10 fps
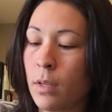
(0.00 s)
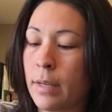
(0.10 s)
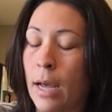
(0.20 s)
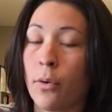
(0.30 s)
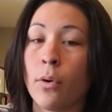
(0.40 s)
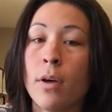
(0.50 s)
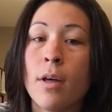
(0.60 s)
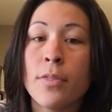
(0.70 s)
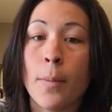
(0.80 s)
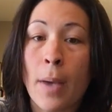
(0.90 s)
Now,
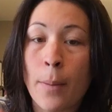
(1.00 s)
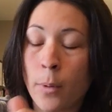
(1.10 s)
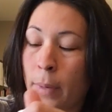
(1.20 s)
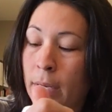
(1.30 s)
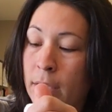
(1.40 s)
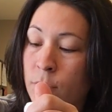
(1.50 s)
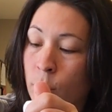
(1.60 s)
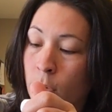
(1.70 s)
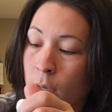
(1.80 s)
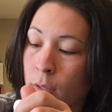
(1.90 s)
the peppermint is
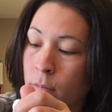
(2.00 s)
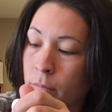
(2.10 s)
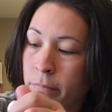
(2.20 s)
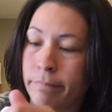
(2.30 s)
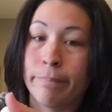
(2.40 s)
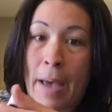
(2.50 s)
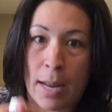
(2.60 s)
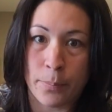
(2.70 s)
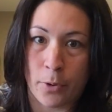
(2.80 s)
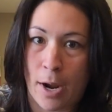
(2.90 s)
for
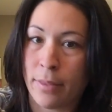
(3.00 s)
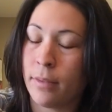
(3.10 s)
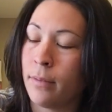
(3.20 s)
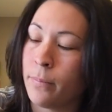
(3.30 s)
bad breath,